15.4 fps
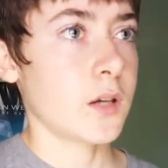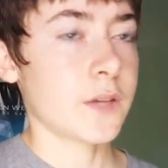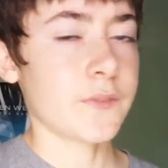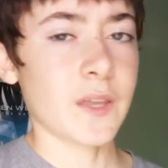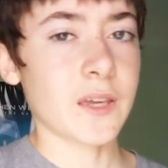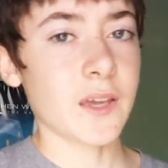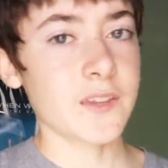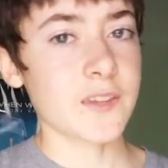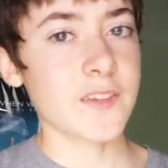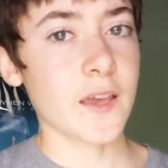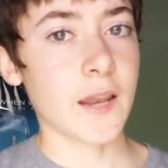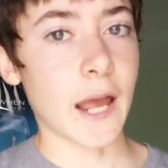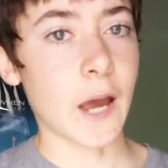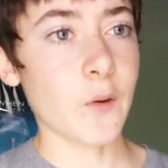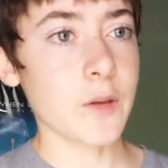And like I
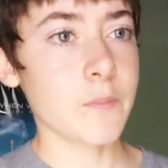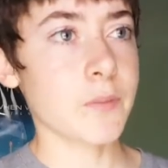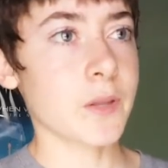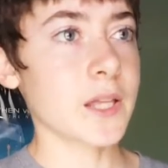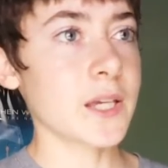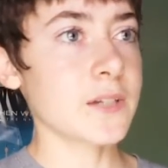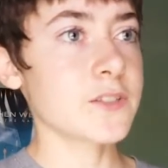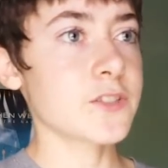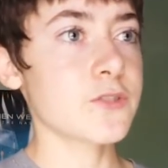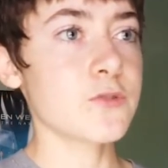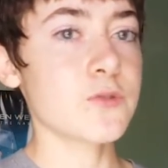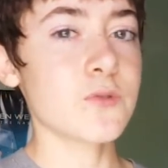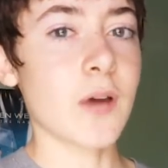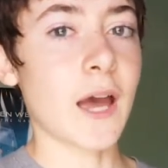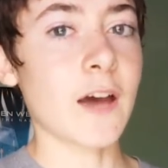said, how I plan
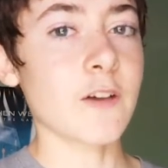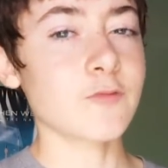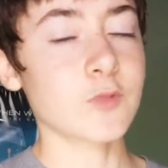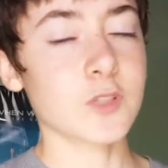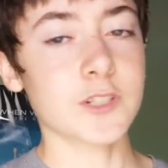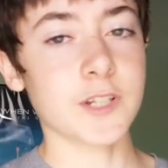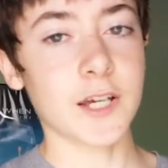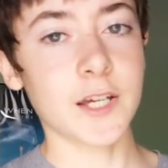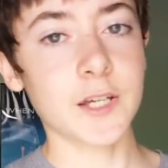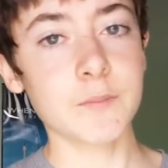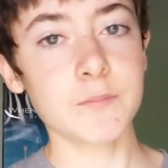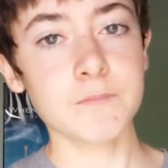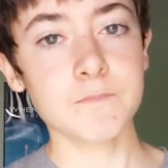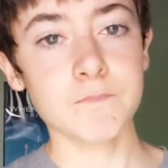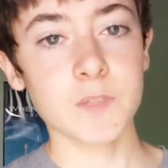to have more
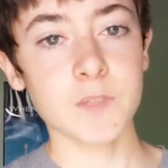time,